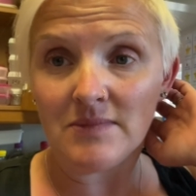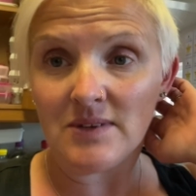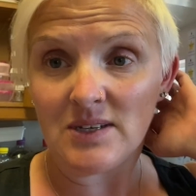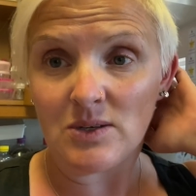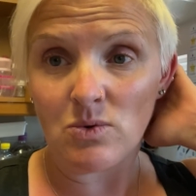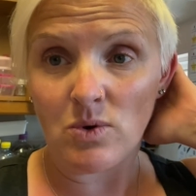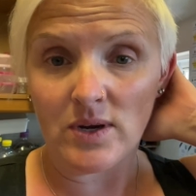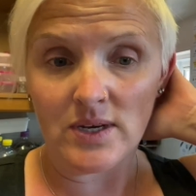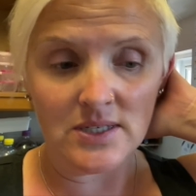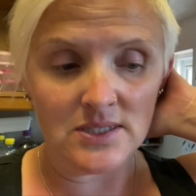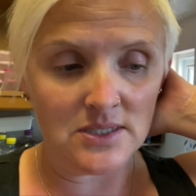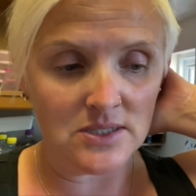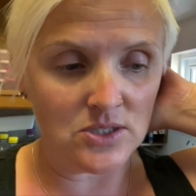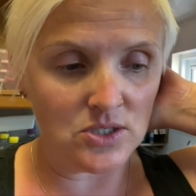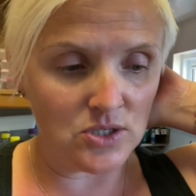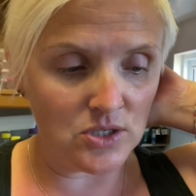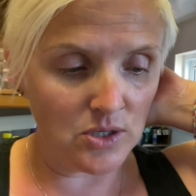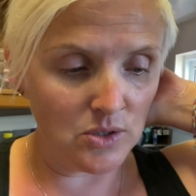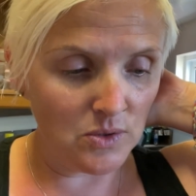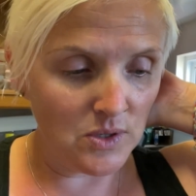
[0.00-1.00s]
quite easy
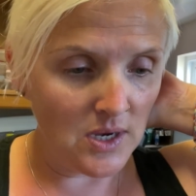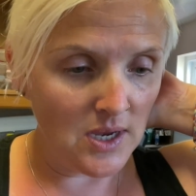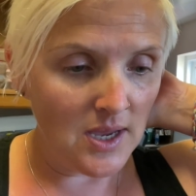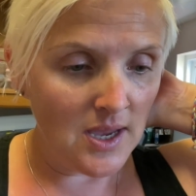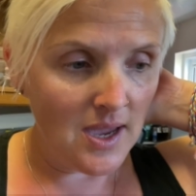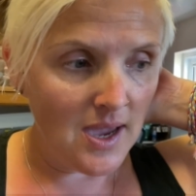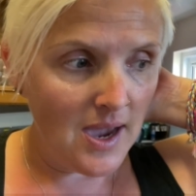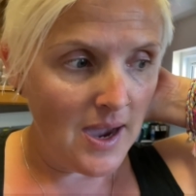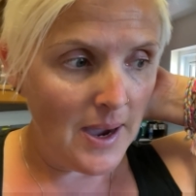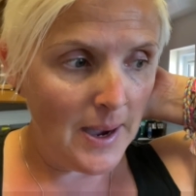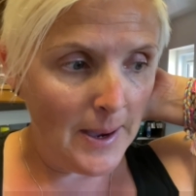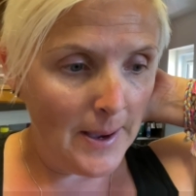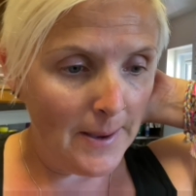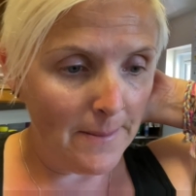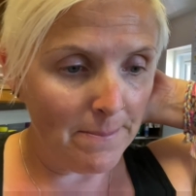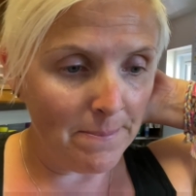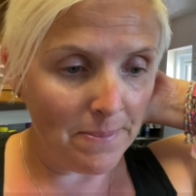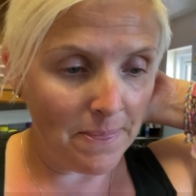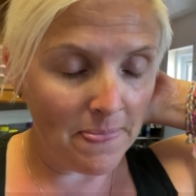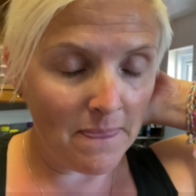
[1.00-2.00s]
to do.
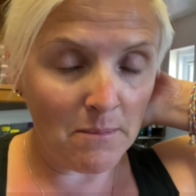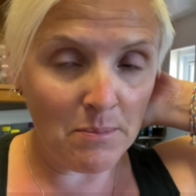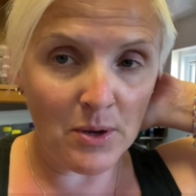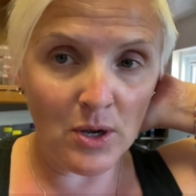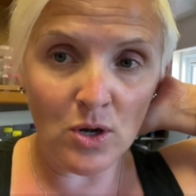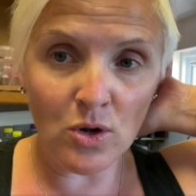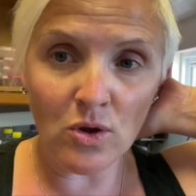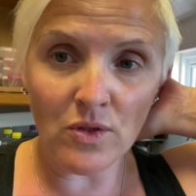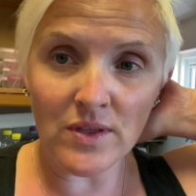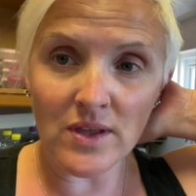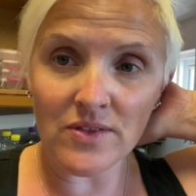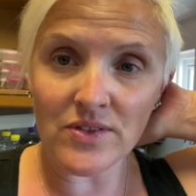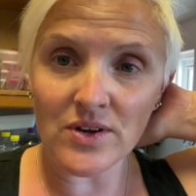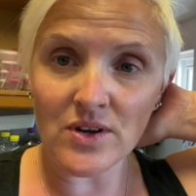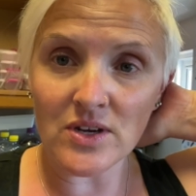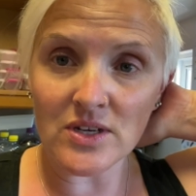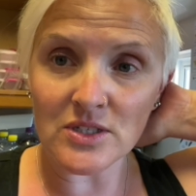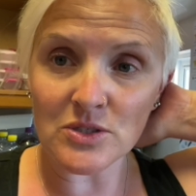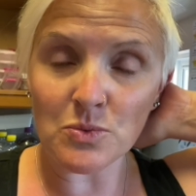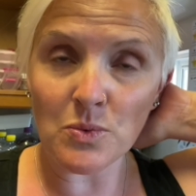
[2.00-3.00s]
But a lot of the other
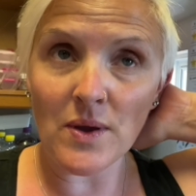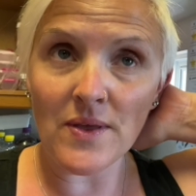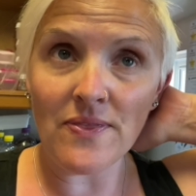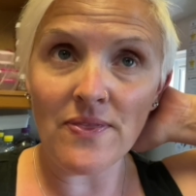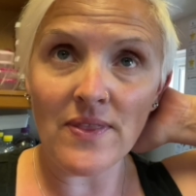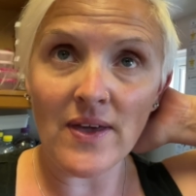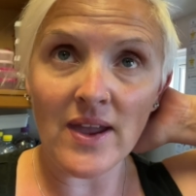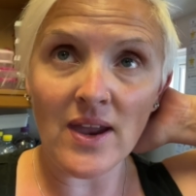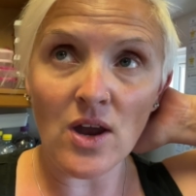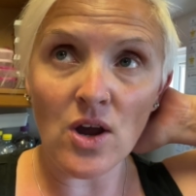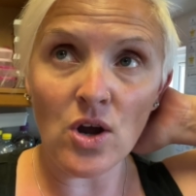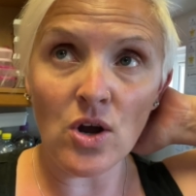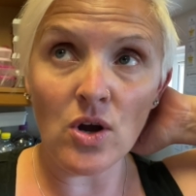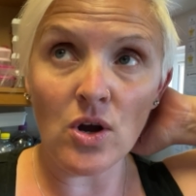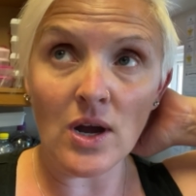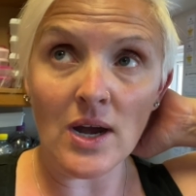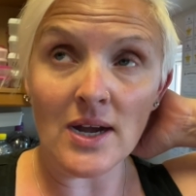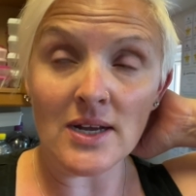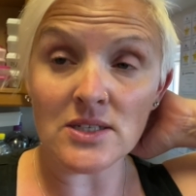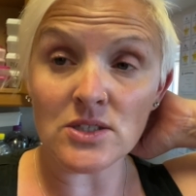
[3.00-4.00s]
nights when they
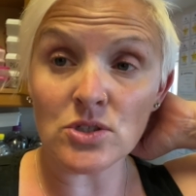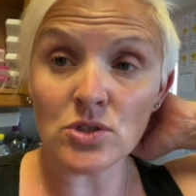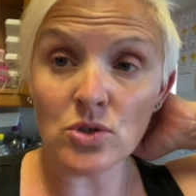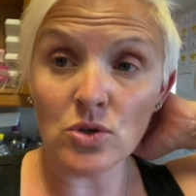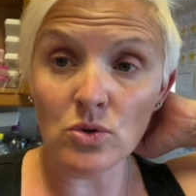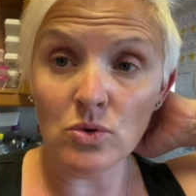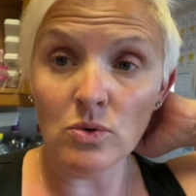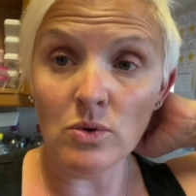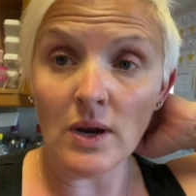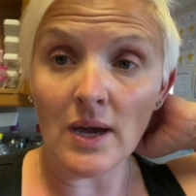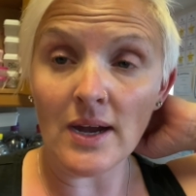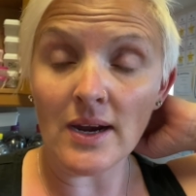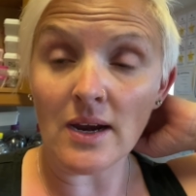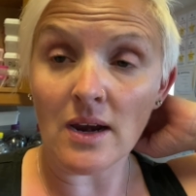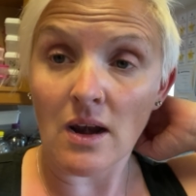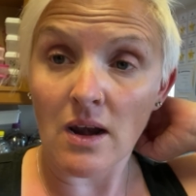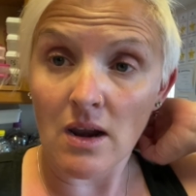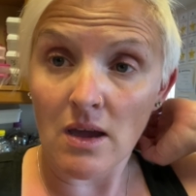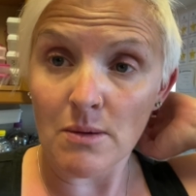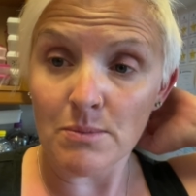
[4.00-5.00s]
are at school and
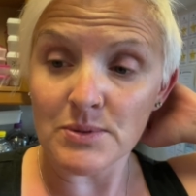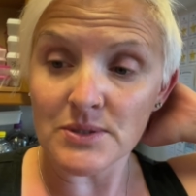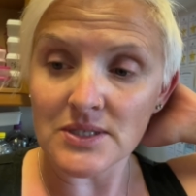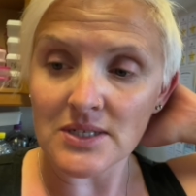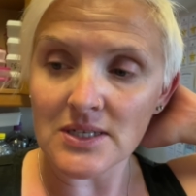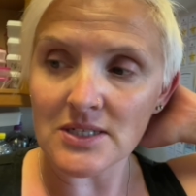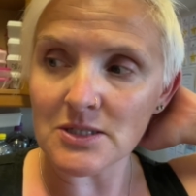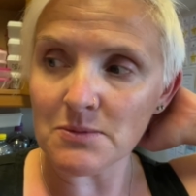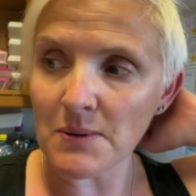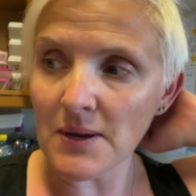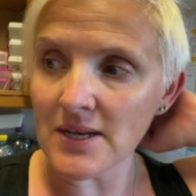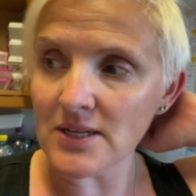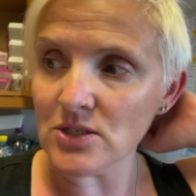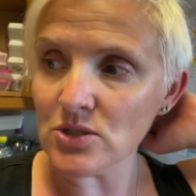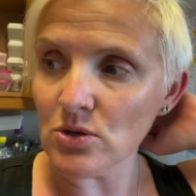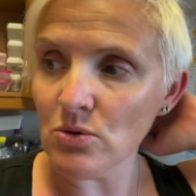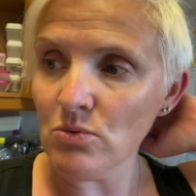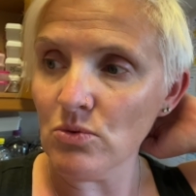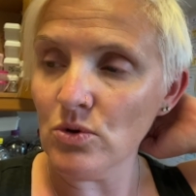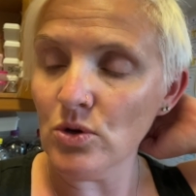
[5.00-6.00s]
clubs, it depends
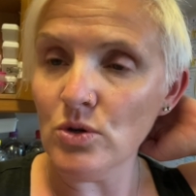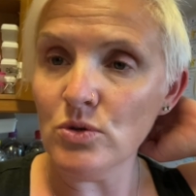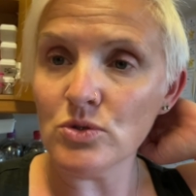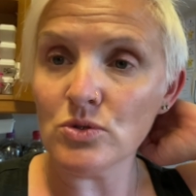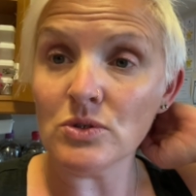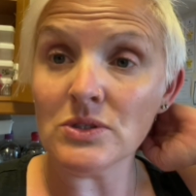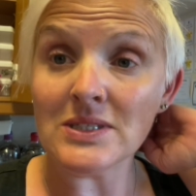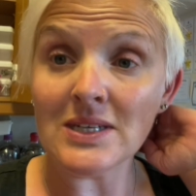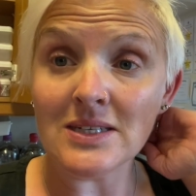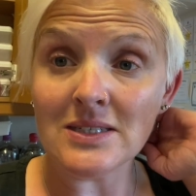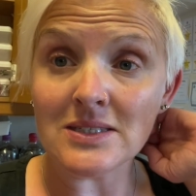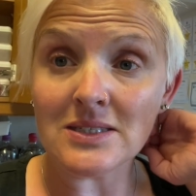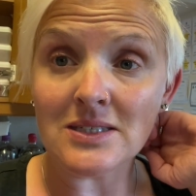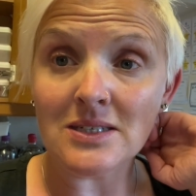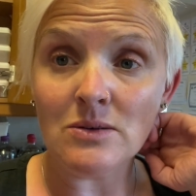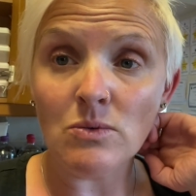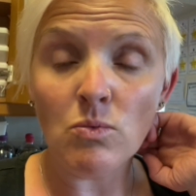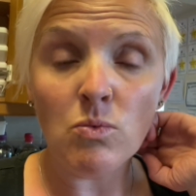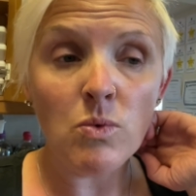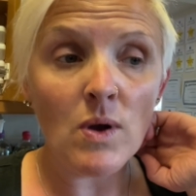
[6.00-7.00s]
on who's got
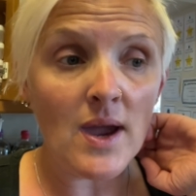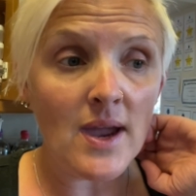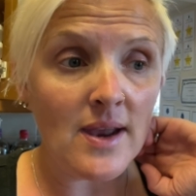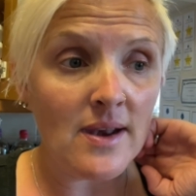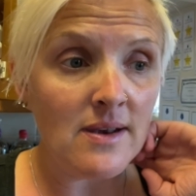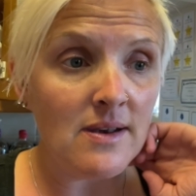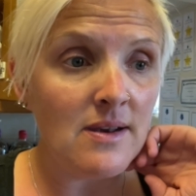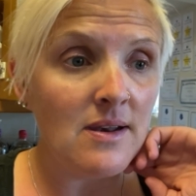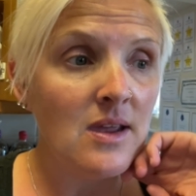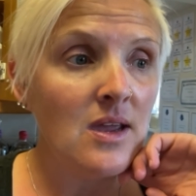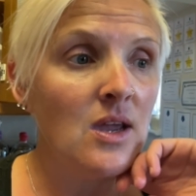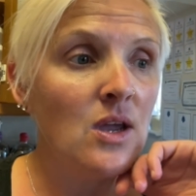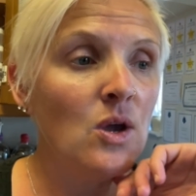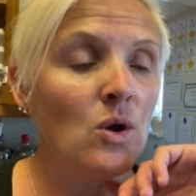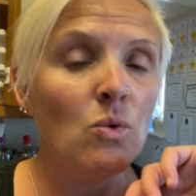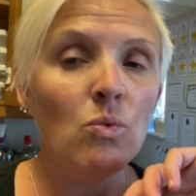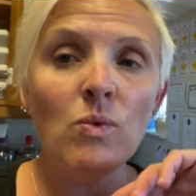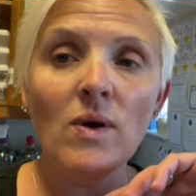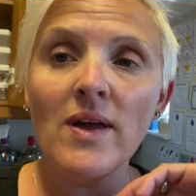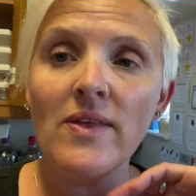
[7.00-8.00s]
dancing, when,
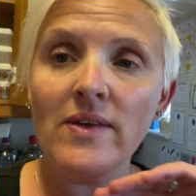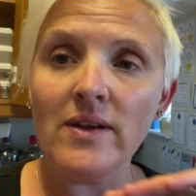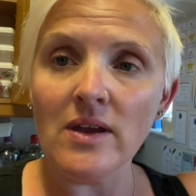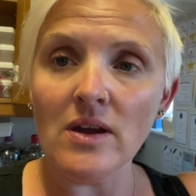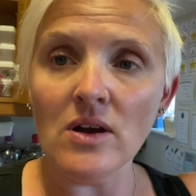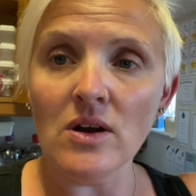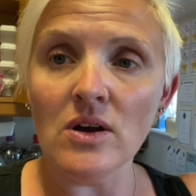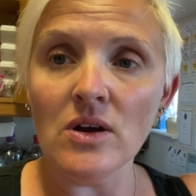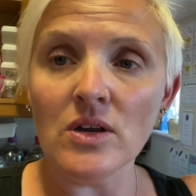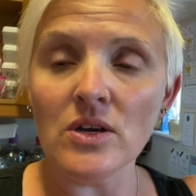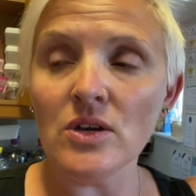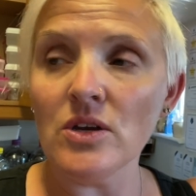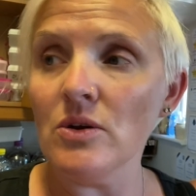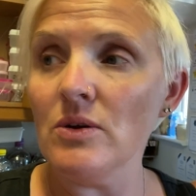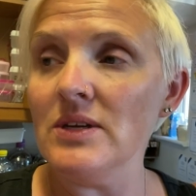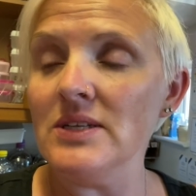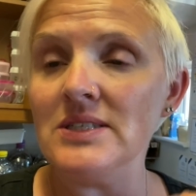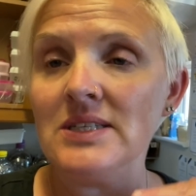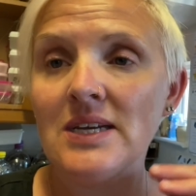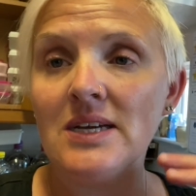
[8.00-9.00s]
where they are. You know,
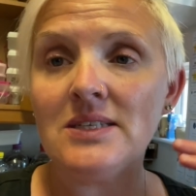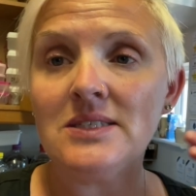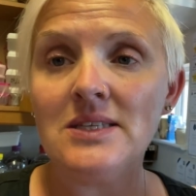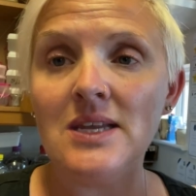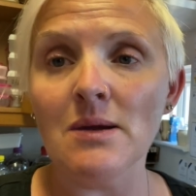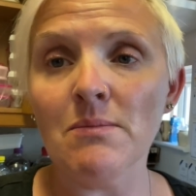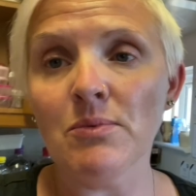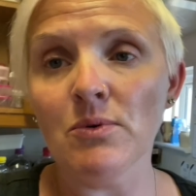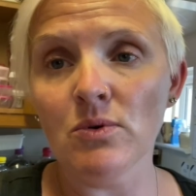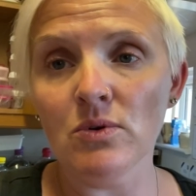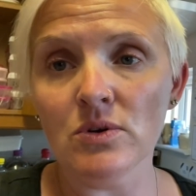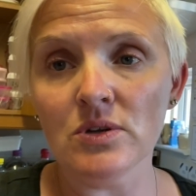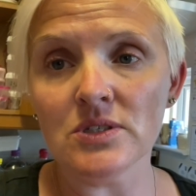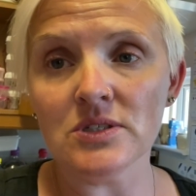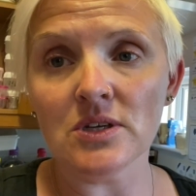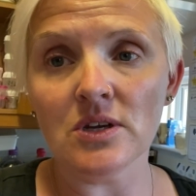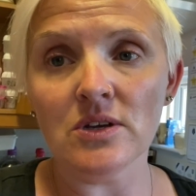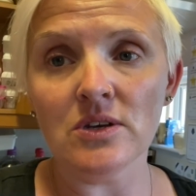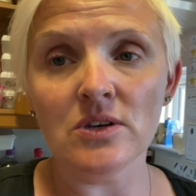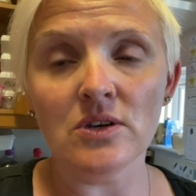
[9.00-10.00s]
Lizzie has netball on a
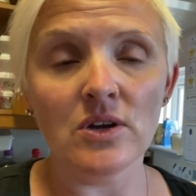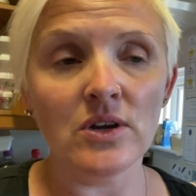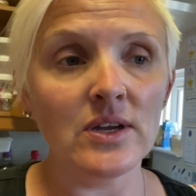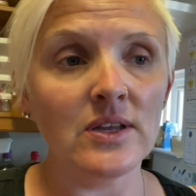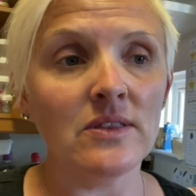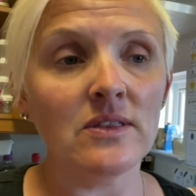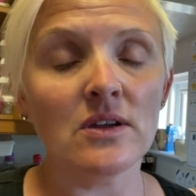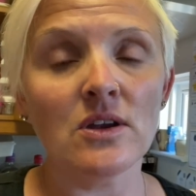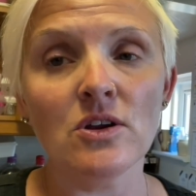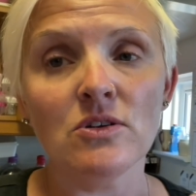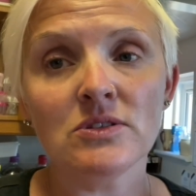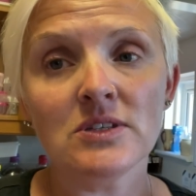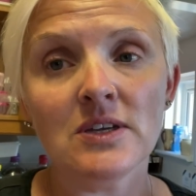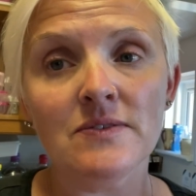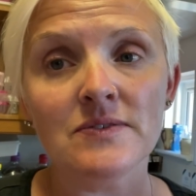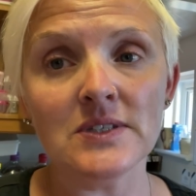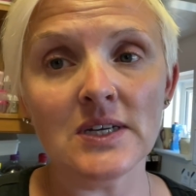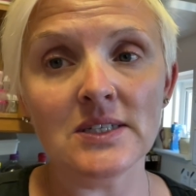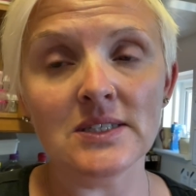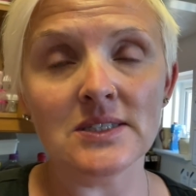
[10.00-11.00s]
certain night, the girls
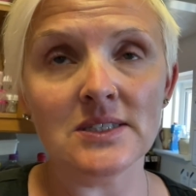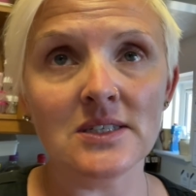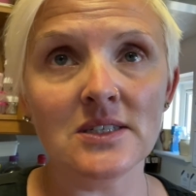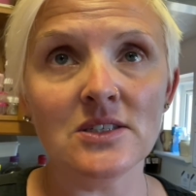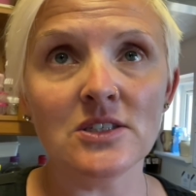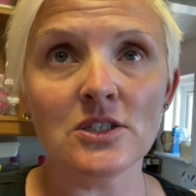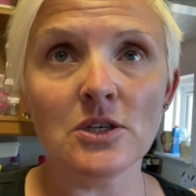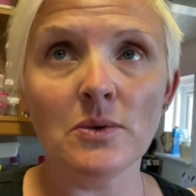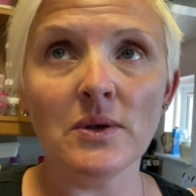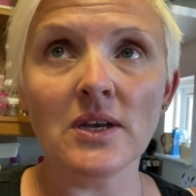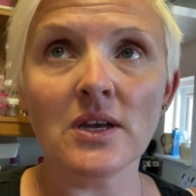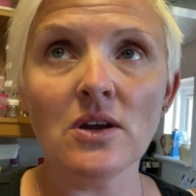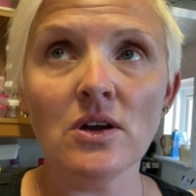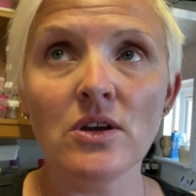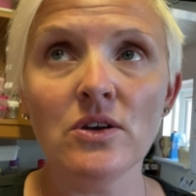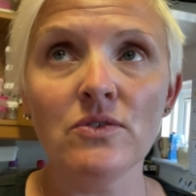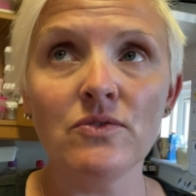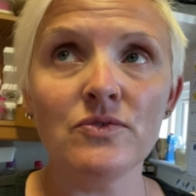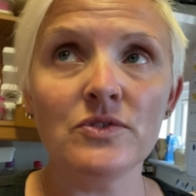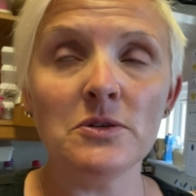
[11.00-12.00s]
have dancing, so it
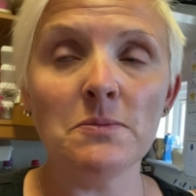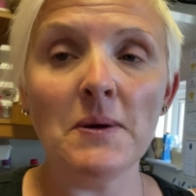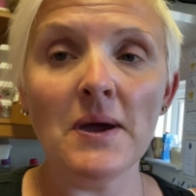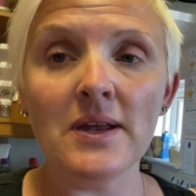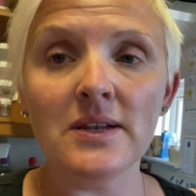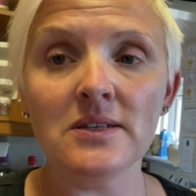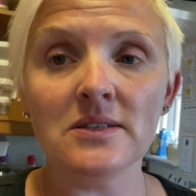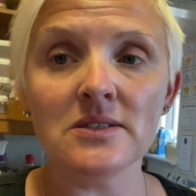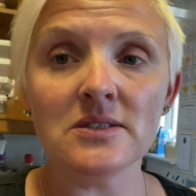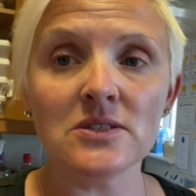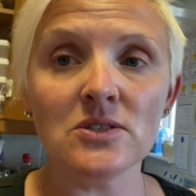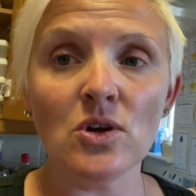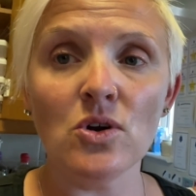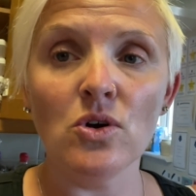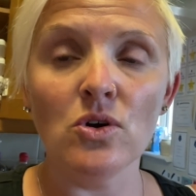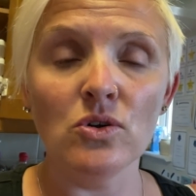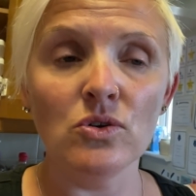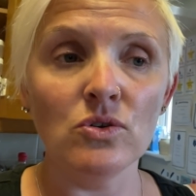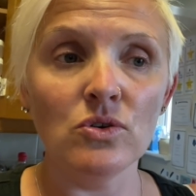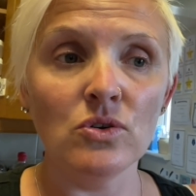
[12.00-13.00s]
kind of depends
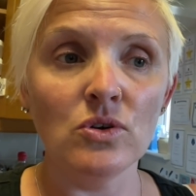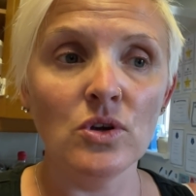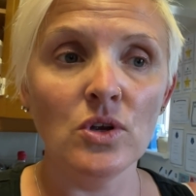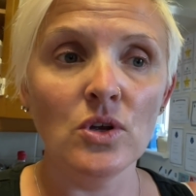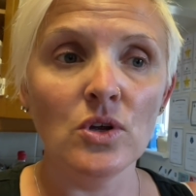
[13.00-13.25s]
on